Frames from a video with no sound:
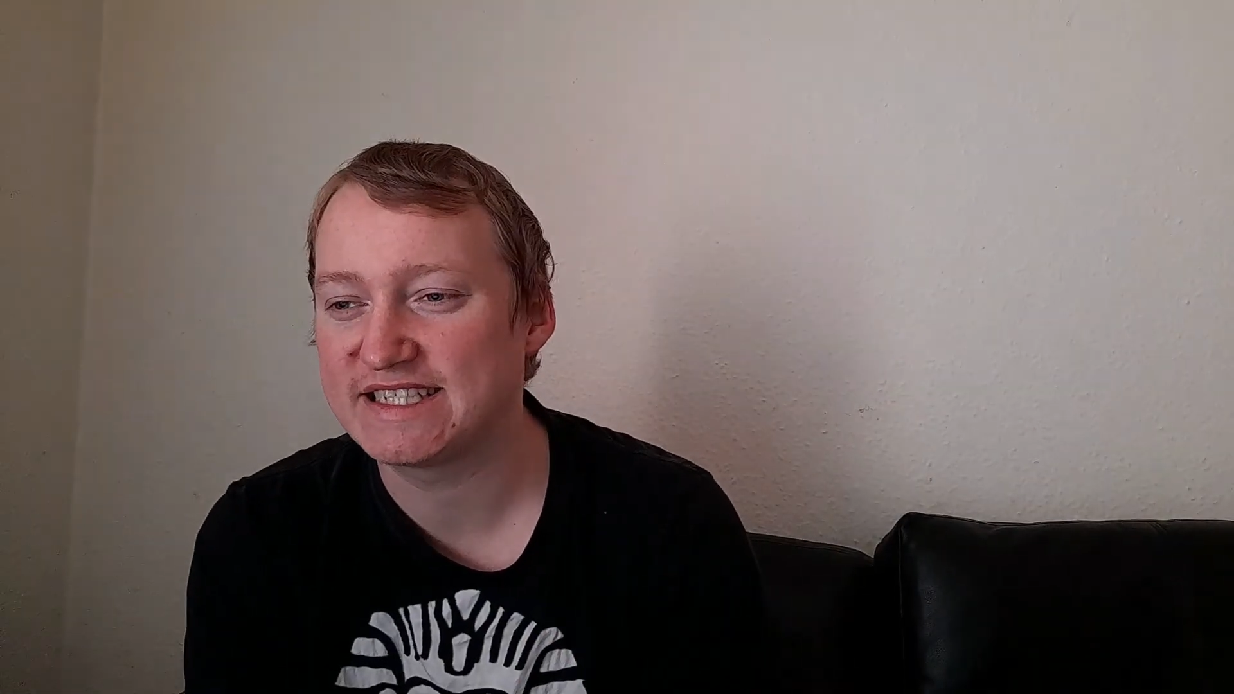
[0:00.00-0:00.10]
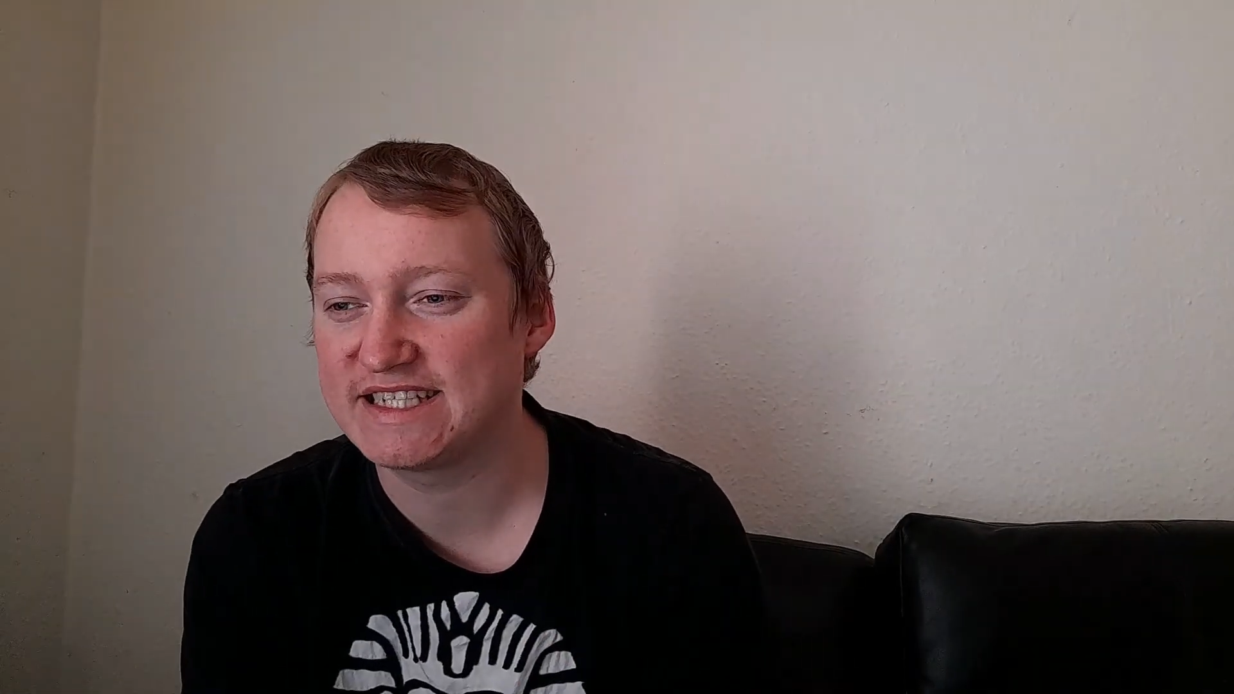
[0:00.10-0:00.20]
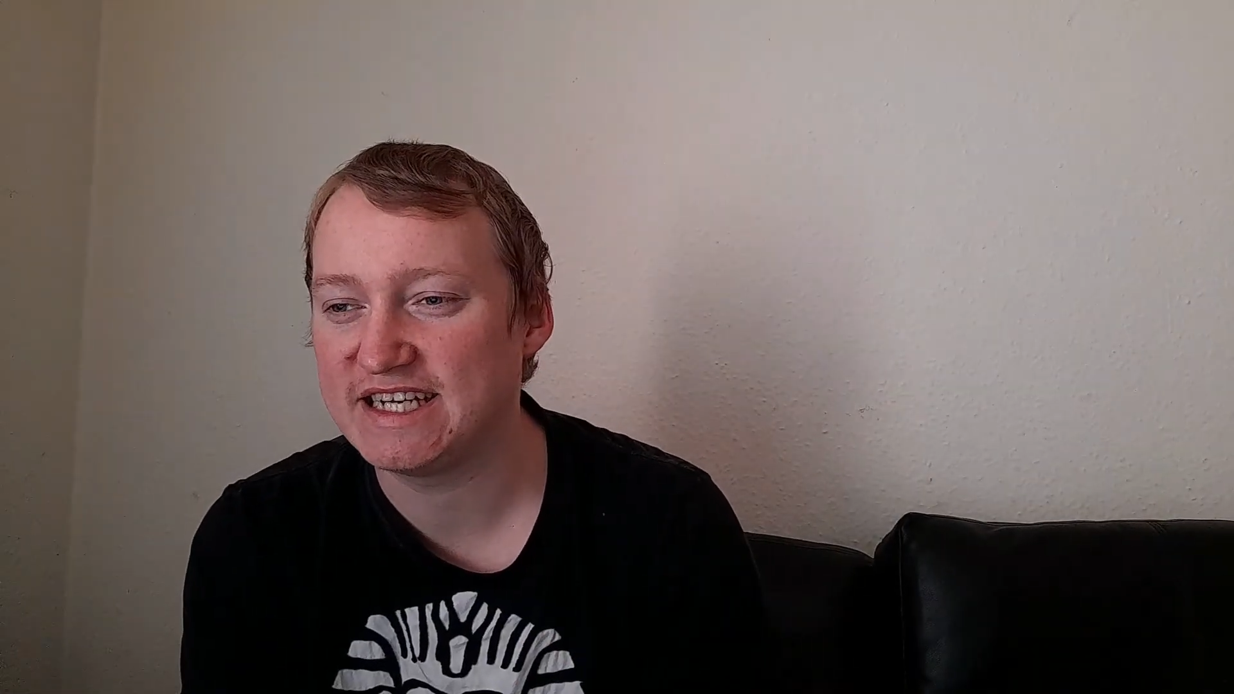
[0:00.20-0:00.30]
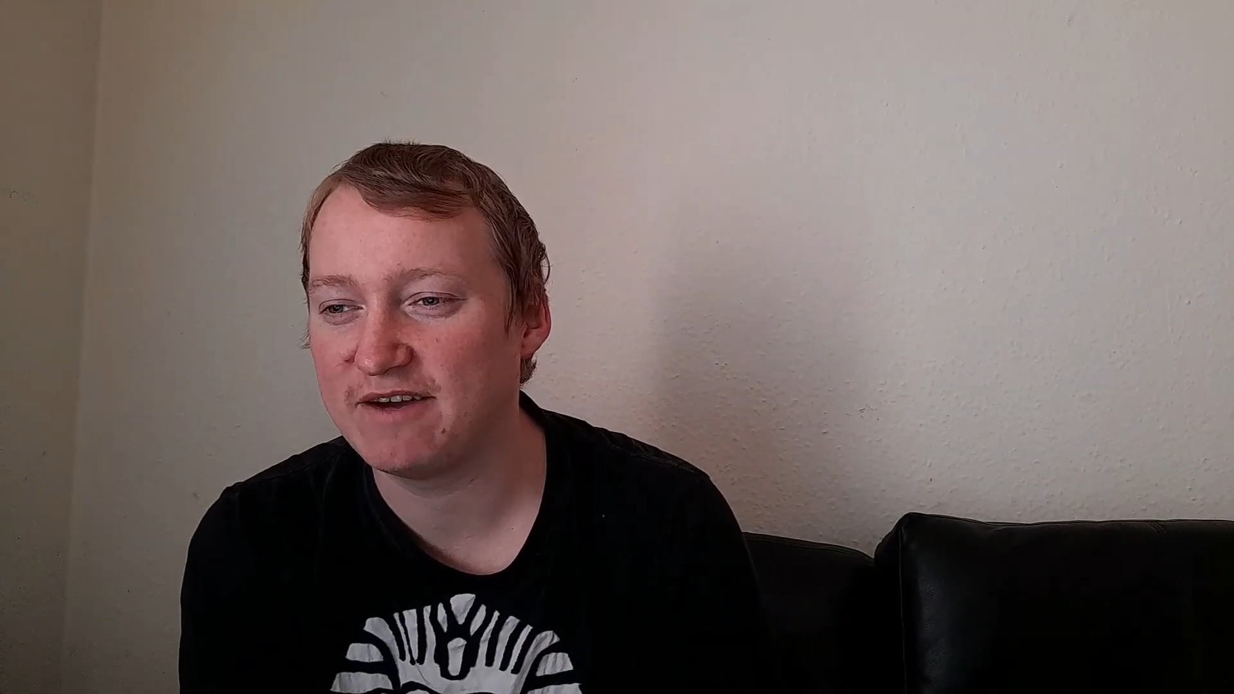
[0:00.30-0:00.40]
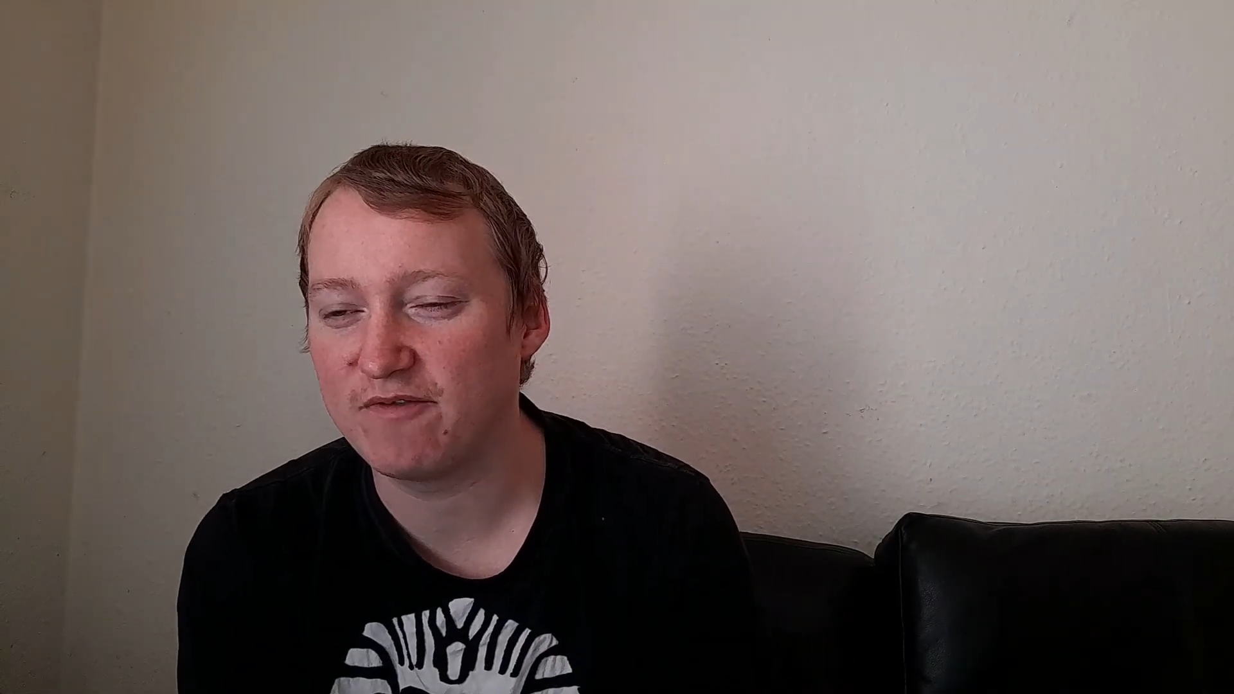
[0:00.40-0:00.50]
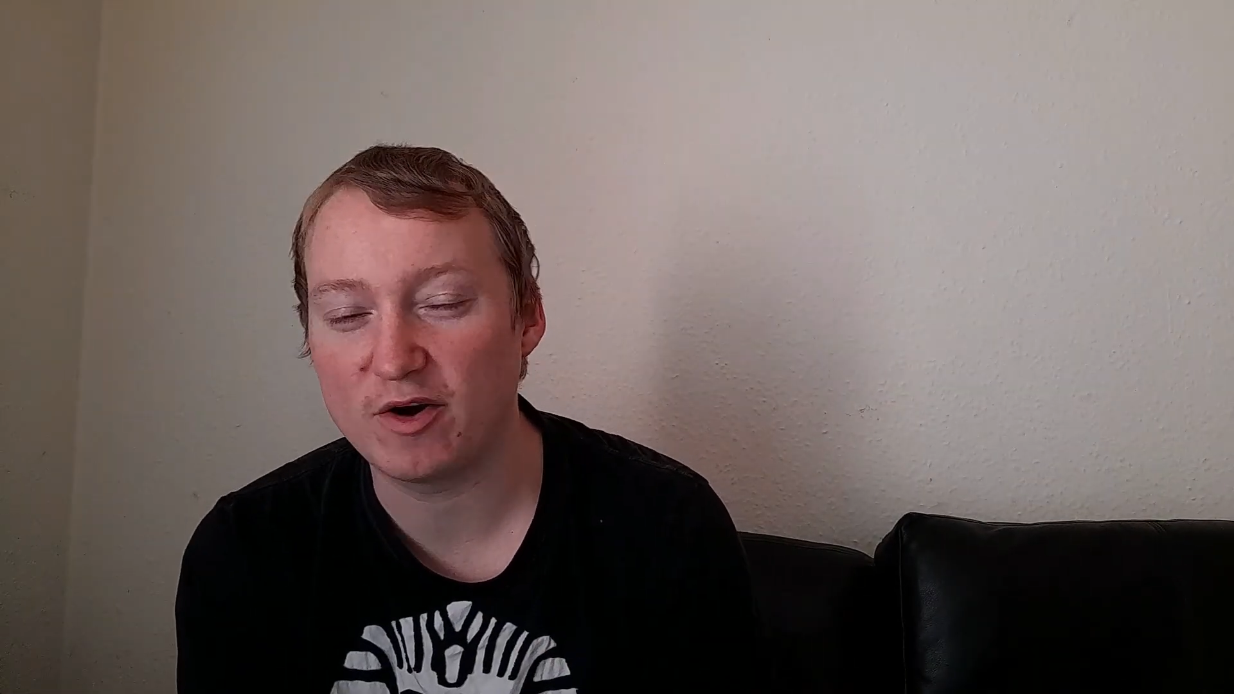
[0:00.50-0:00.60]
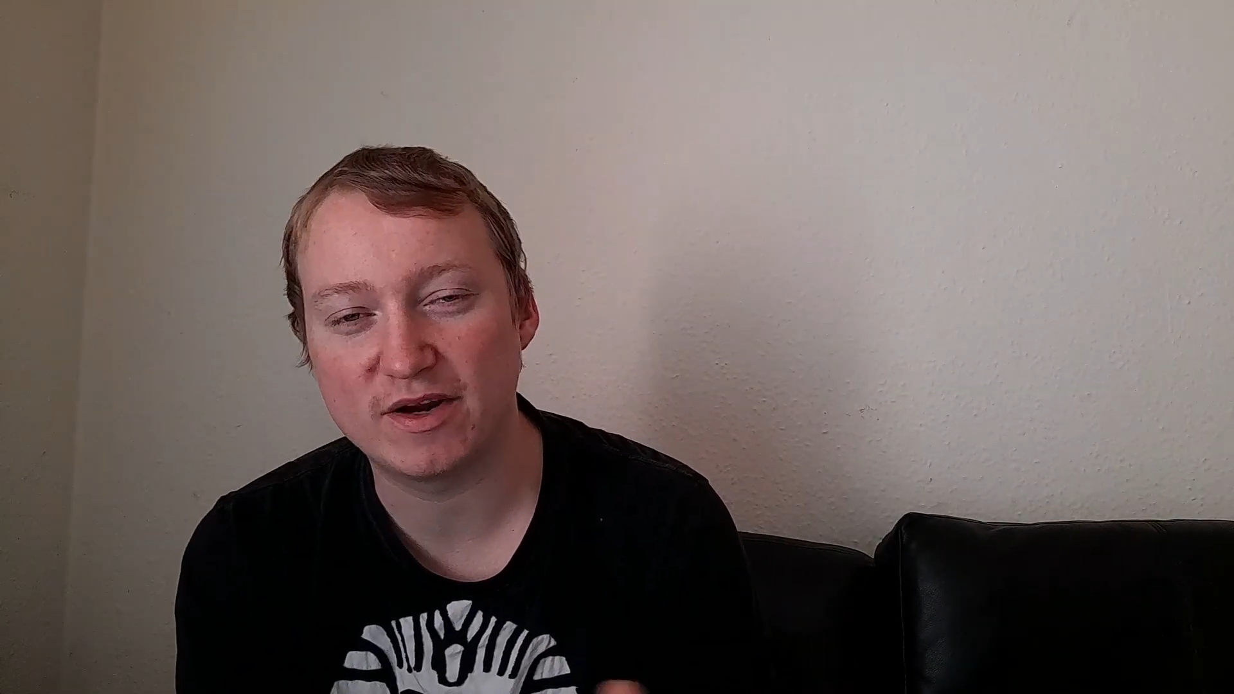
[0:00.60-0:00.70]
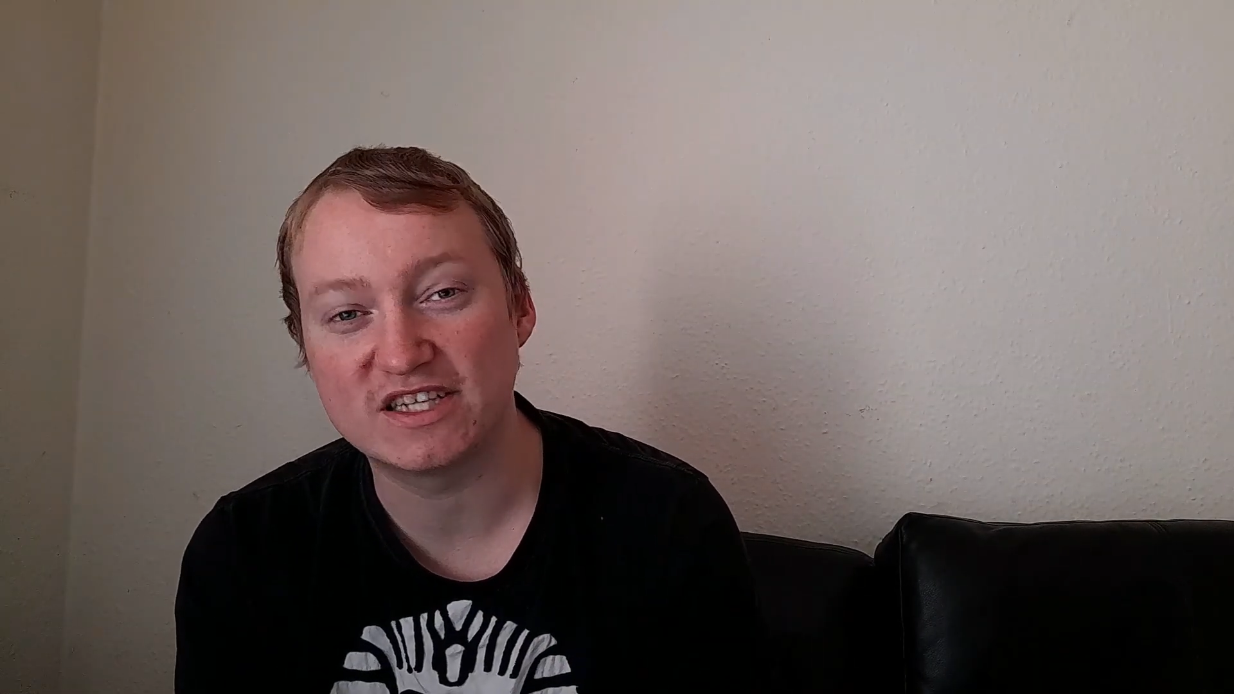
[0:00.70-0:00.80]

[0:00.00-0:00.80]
see and very